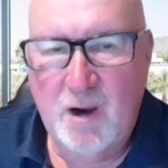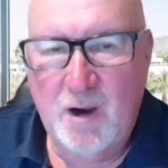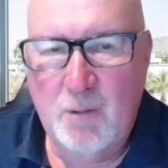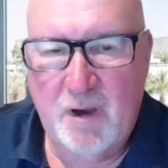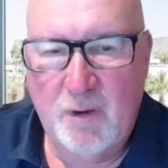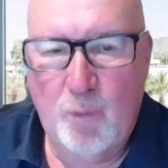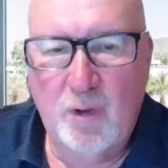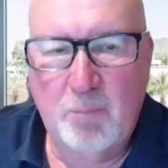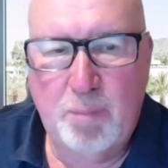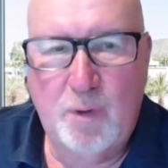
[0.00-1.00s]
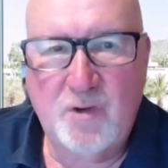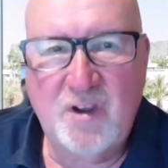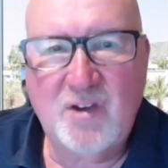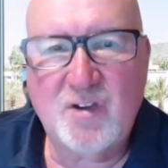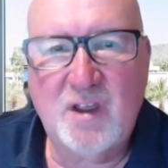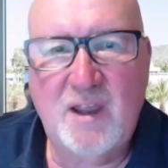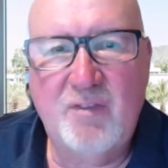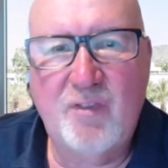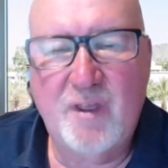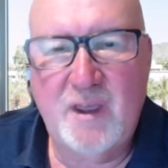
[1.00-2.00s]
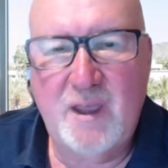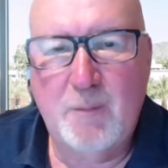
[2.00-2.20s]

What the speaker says: but I will put it in the